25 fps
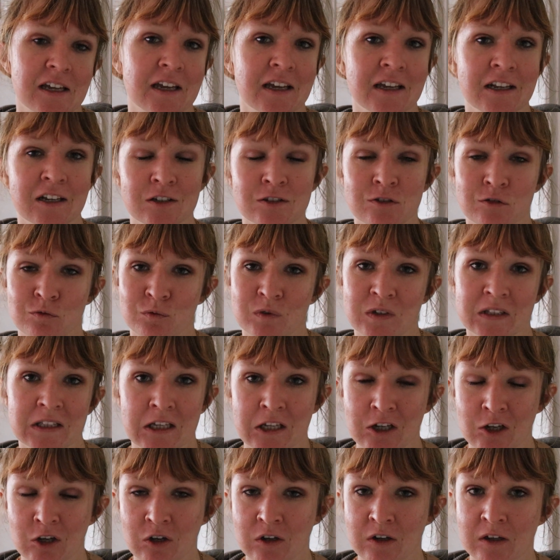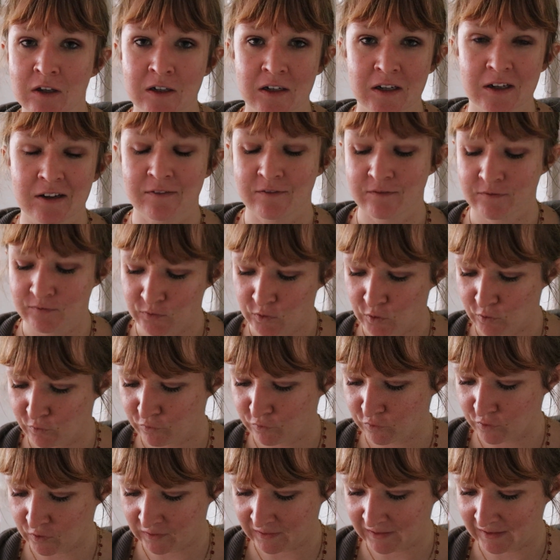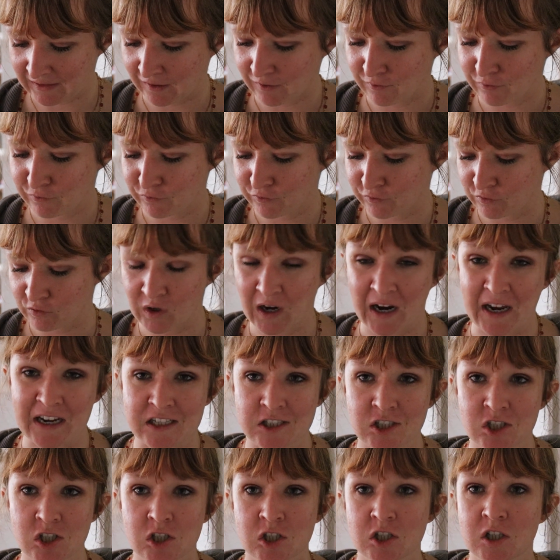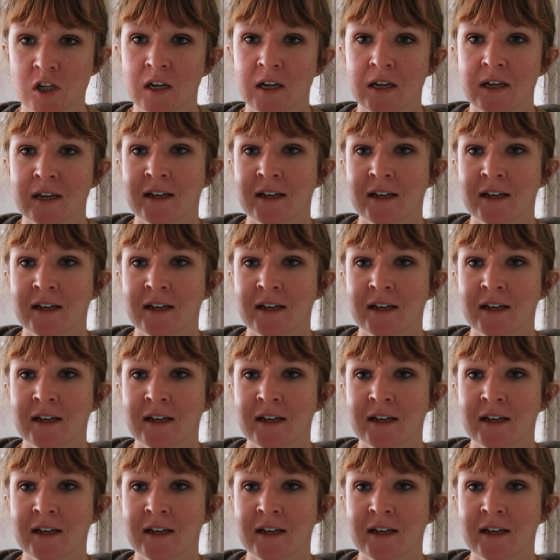it is really good for like a fresh